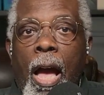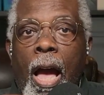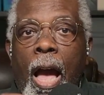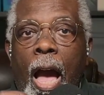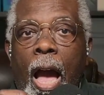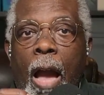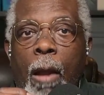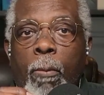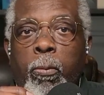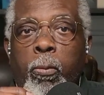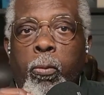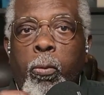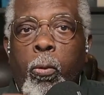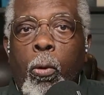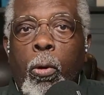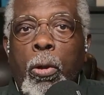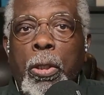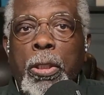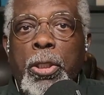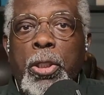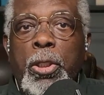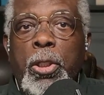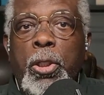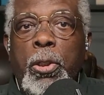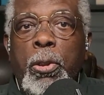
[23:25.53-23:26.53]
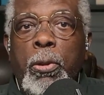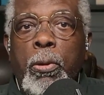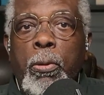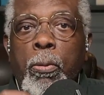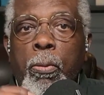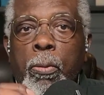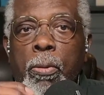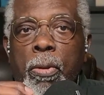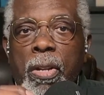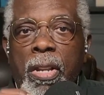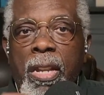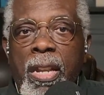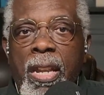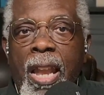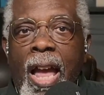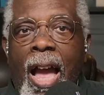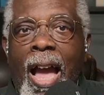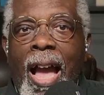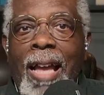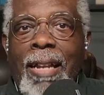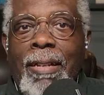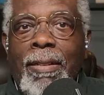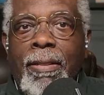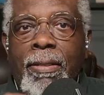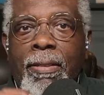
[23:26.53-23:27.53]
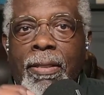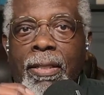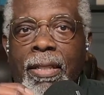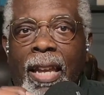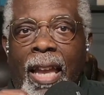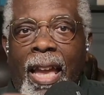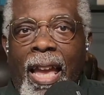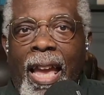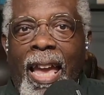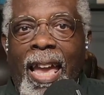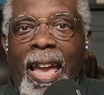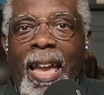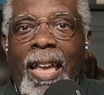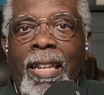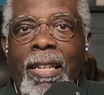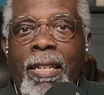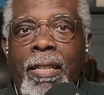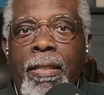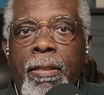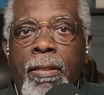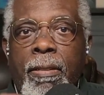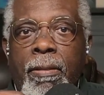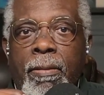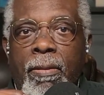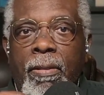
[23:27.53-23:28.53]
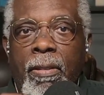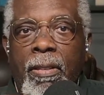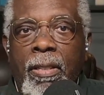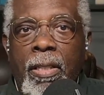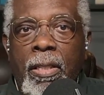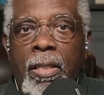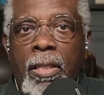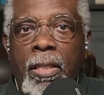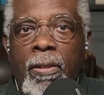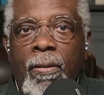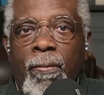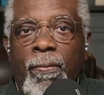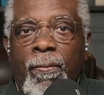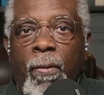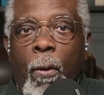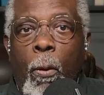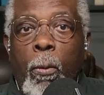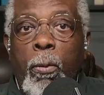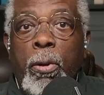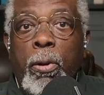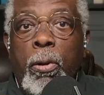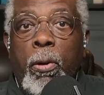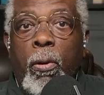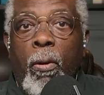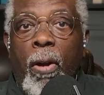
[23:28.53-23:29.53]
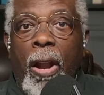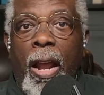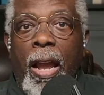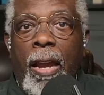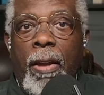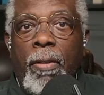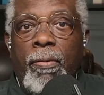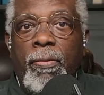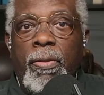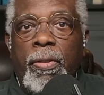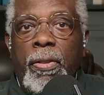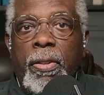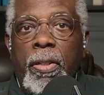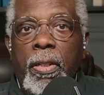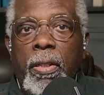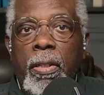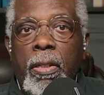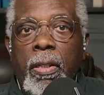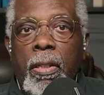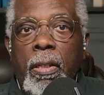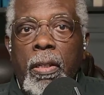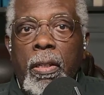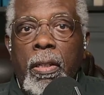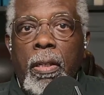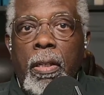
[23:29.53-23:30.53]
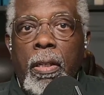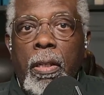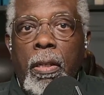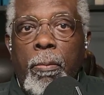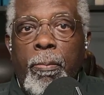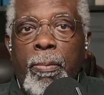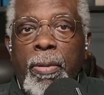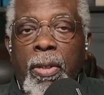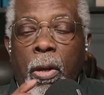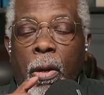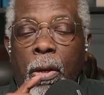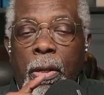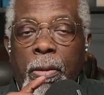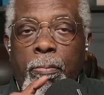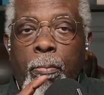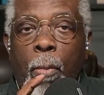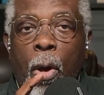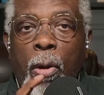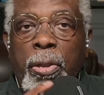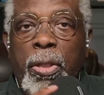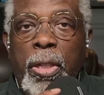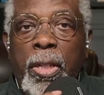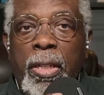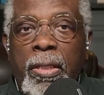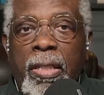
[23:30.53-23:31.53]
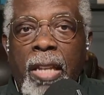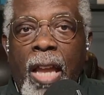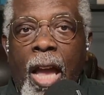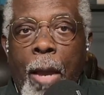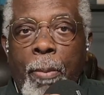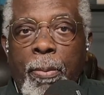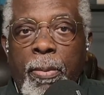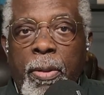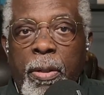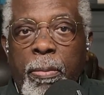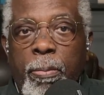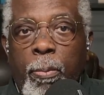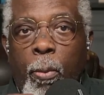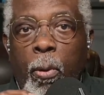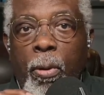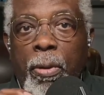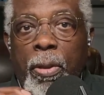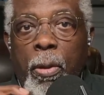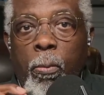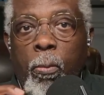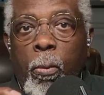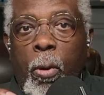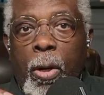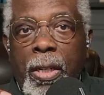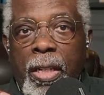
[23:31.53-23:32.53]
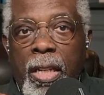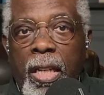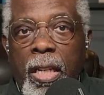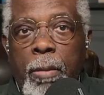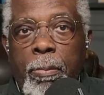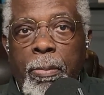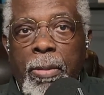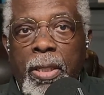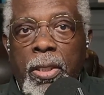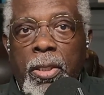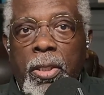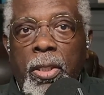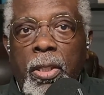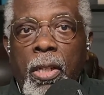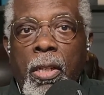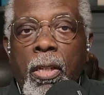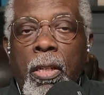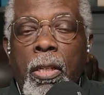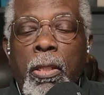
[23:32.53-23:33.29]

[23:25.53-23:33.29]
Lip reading: I want you not to edit the photographs because most of the time it's more than one image.